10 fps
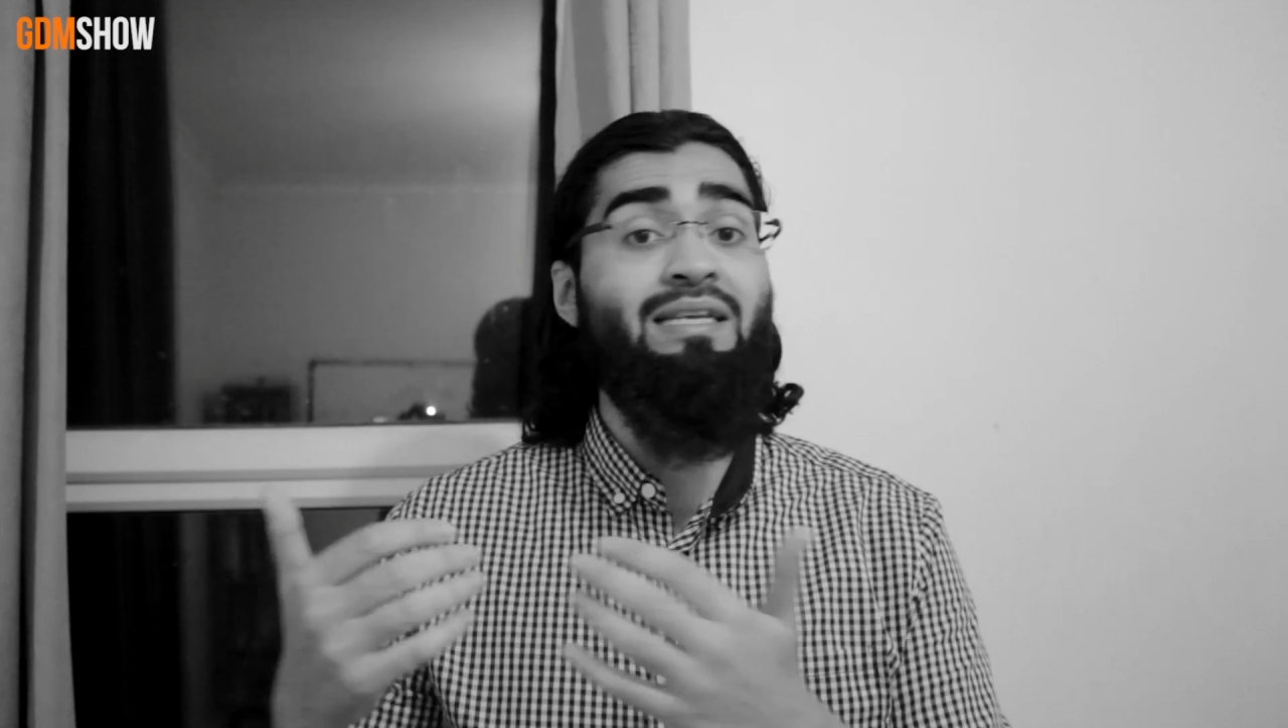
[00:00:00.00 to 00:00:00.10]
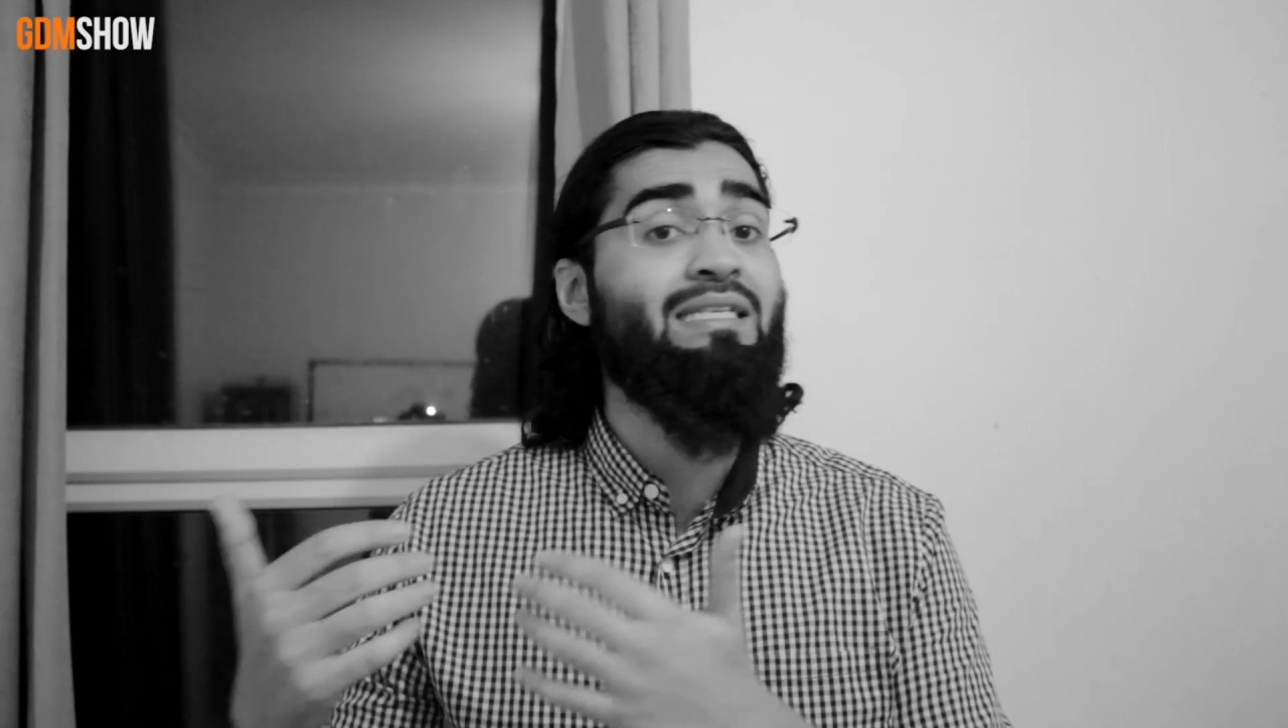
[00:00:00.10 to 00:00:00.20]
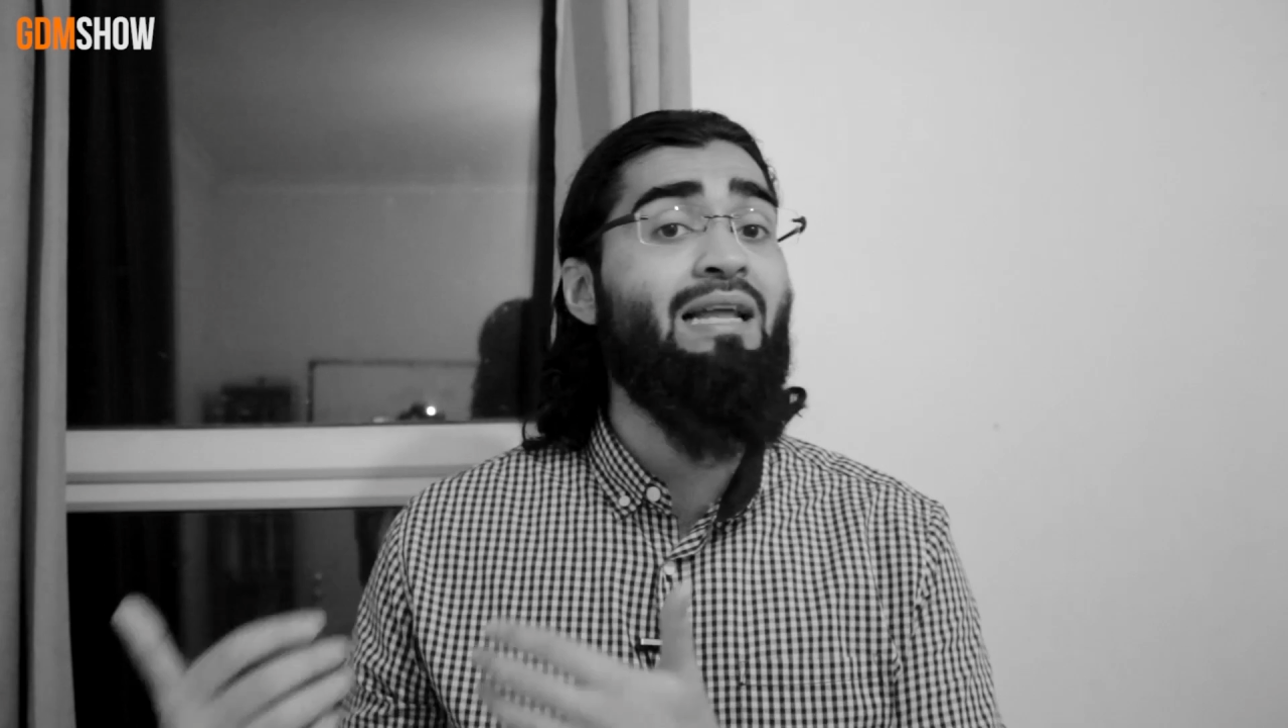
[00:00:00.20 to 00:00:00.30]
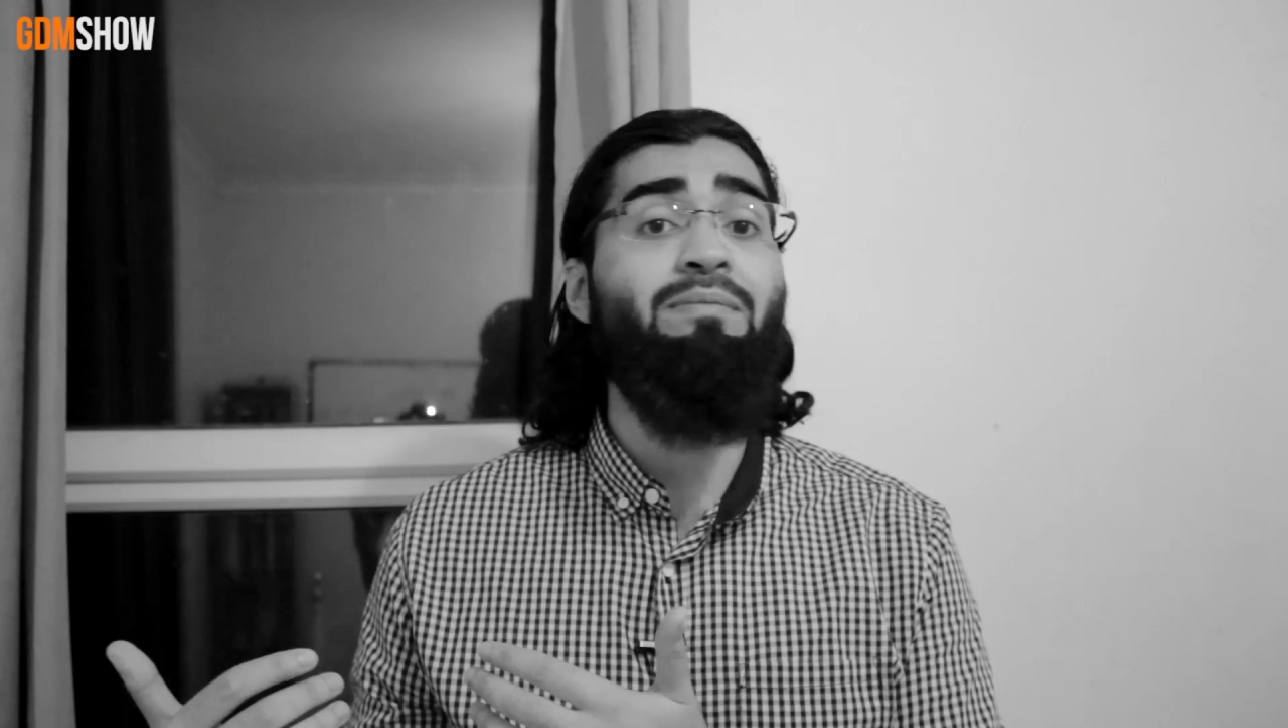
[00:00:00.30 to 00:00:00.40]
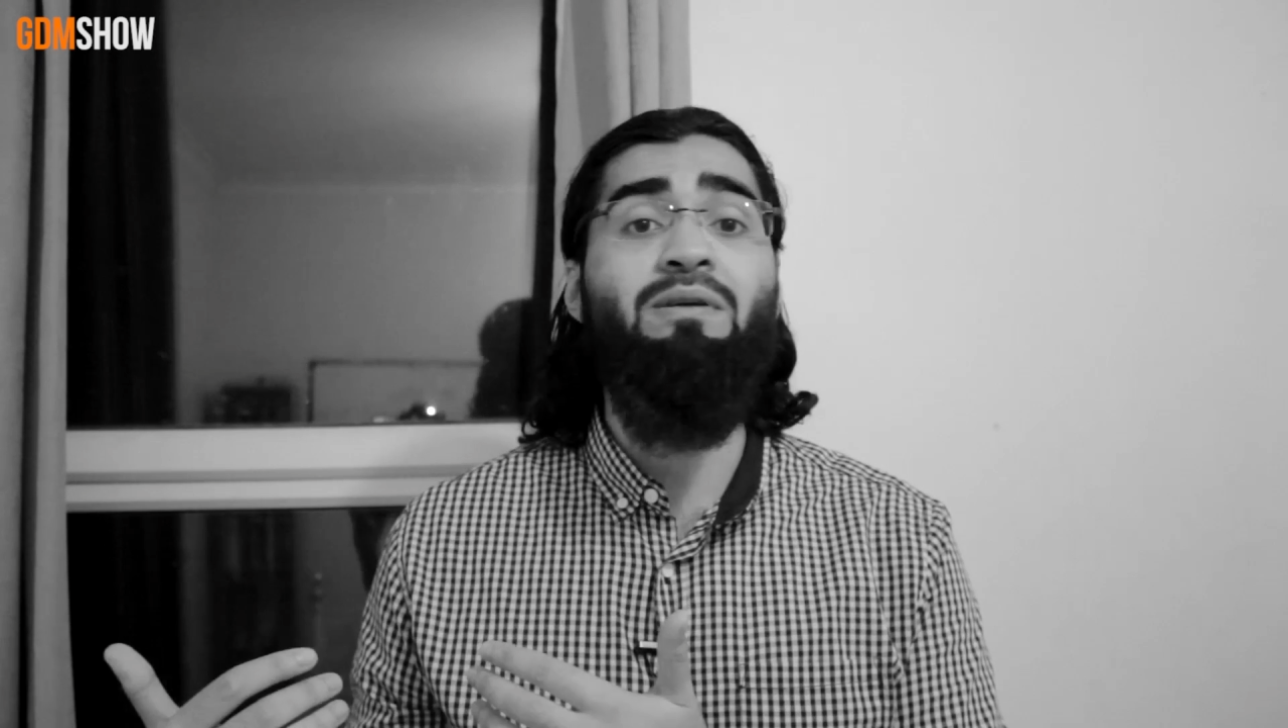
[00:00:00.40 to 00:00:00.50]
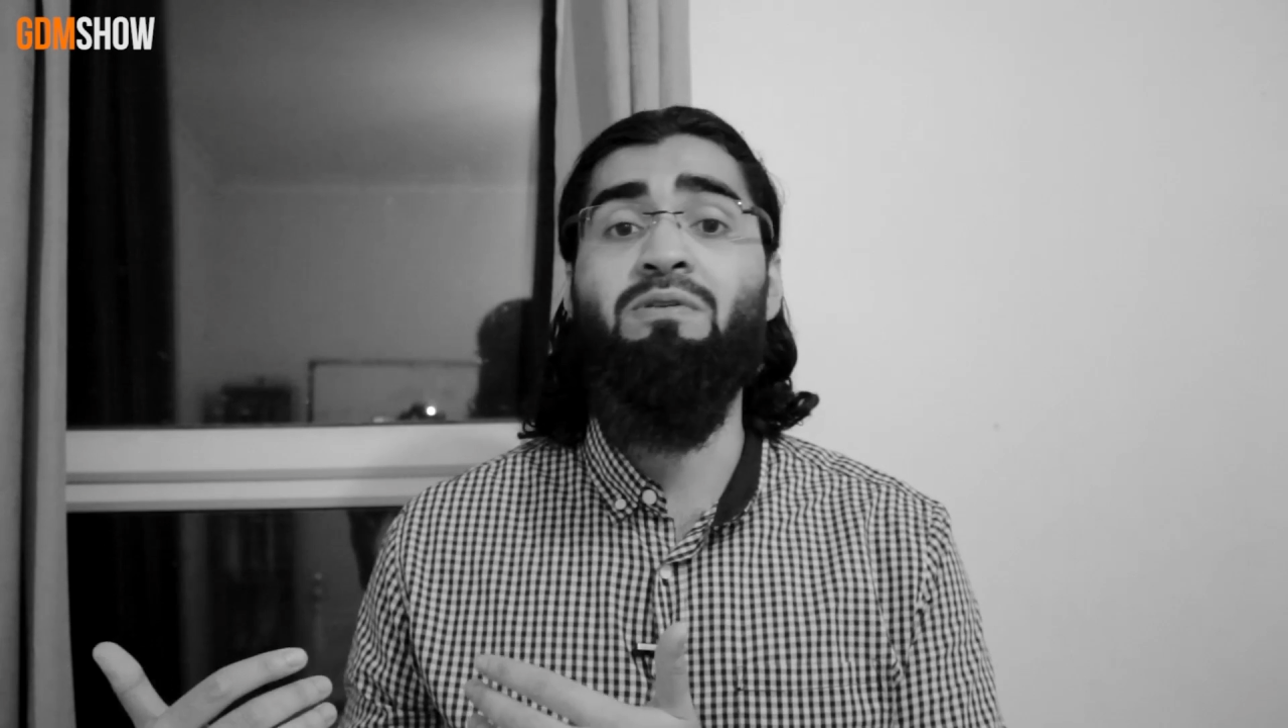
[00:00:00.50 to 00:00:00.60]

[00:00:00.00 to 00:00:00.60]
Islamic